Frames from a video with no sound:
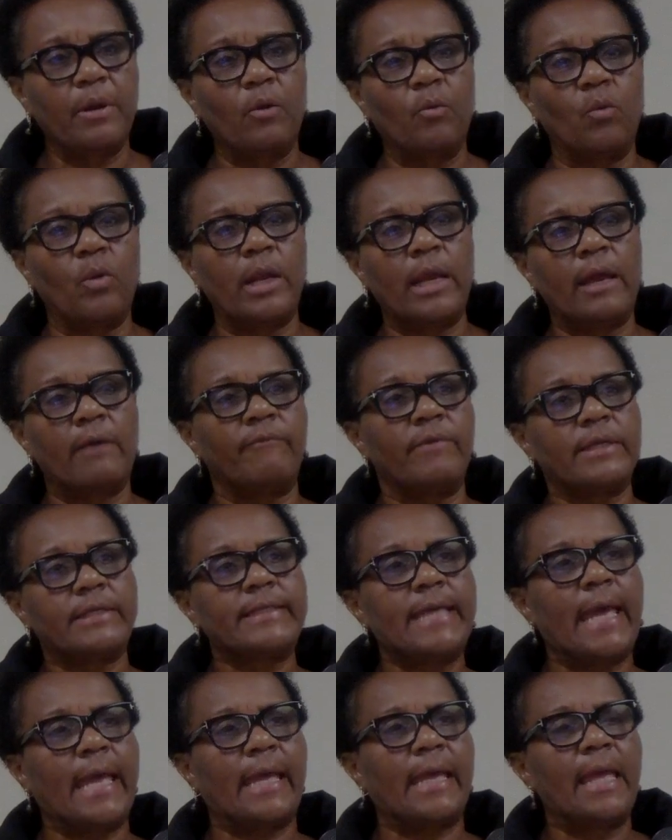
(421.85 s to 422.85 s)
and whatever it
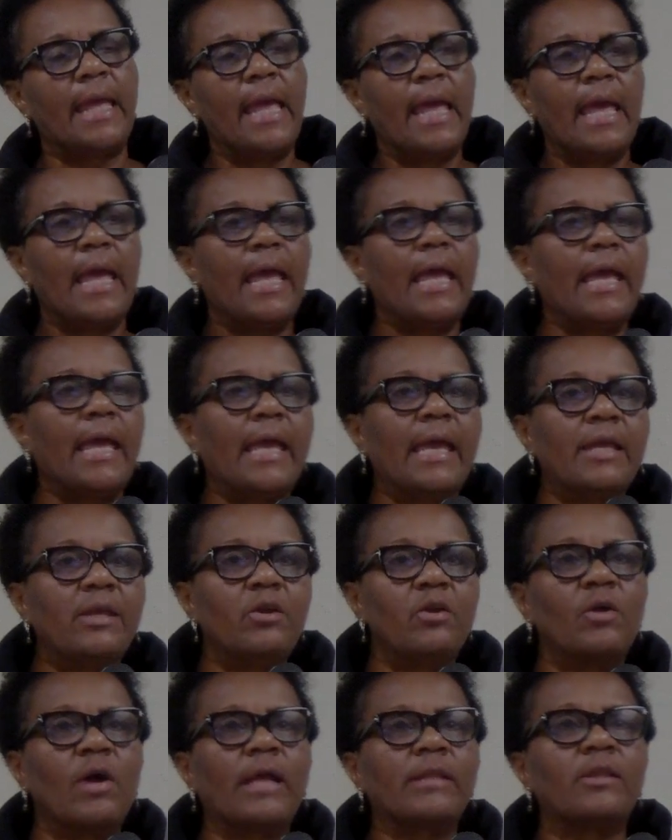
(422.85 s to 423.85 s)
takes. And, and,
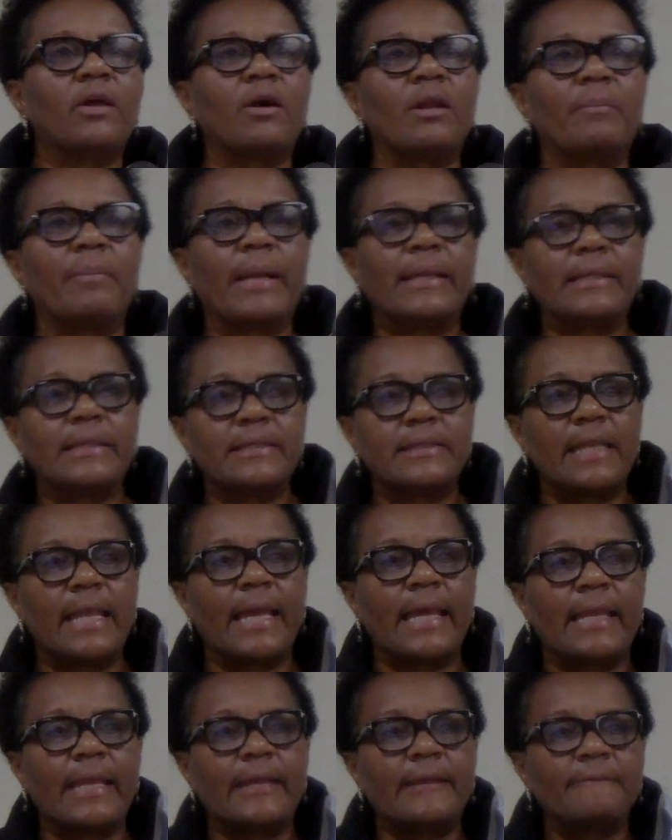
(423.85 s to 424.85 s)
you know, I thought about this
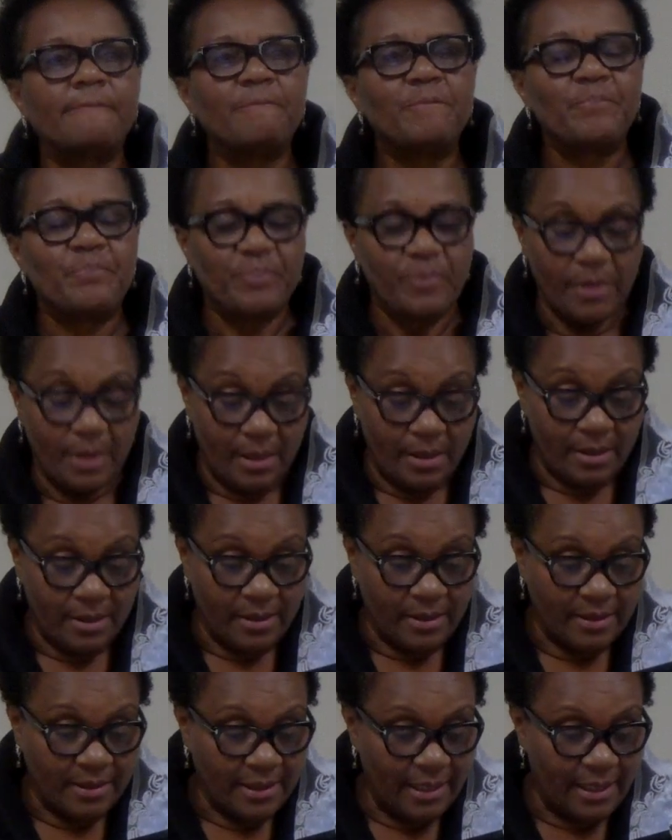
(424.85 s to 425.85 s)
lady uh,